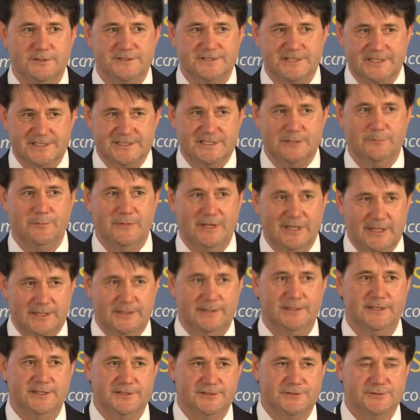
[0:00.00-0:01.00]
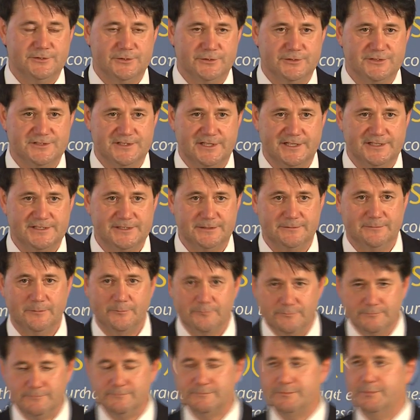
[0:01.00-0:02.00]
system in this
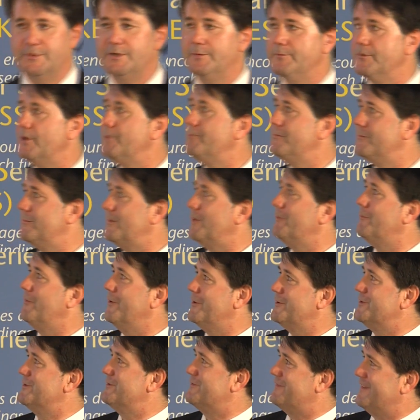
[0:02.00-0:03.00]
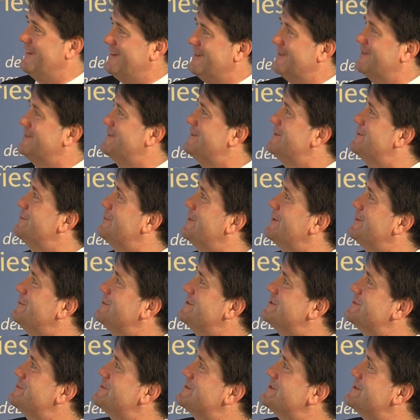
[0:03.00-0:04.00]
jurisdiction. But I'm not, not pointing the finger at the
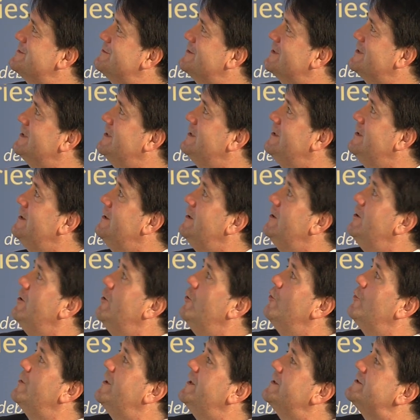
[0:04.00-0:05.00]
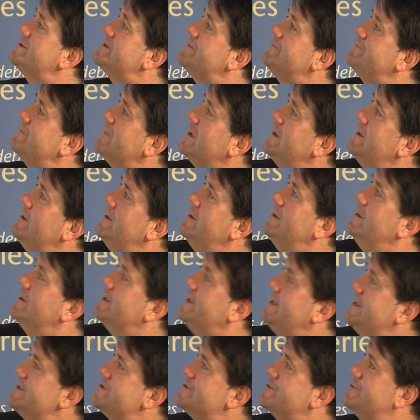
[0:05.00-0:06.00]
department specifically. Okay, oh,
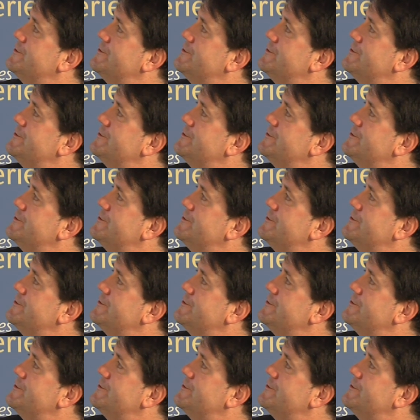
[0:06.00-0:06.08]
case